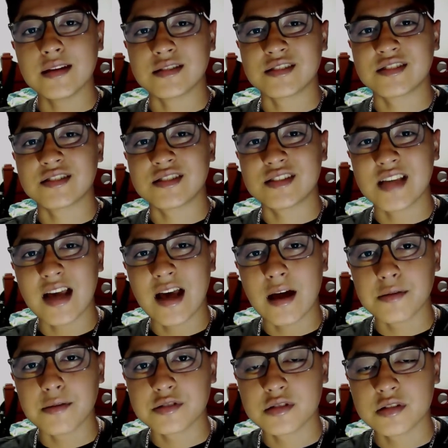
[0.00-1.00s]

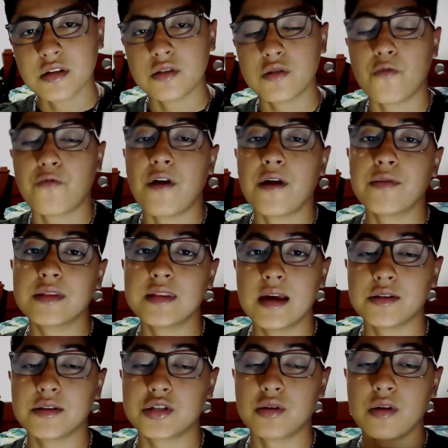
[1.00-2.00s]
steps to find
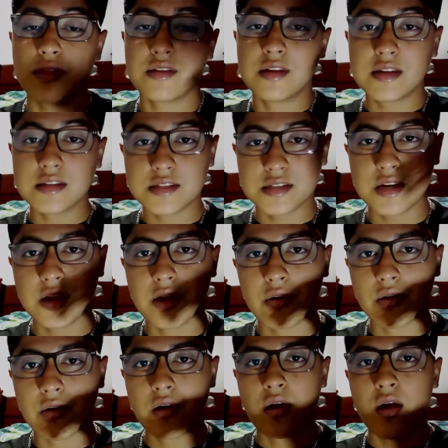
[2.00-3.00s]
redemption this
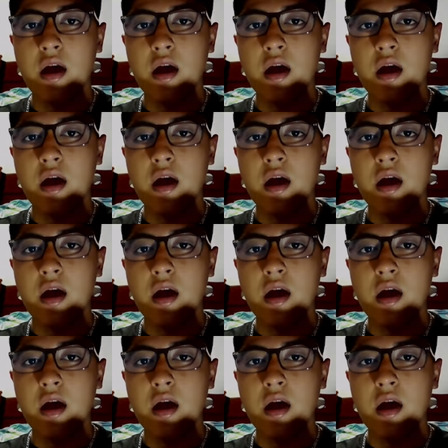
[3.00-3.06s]
year.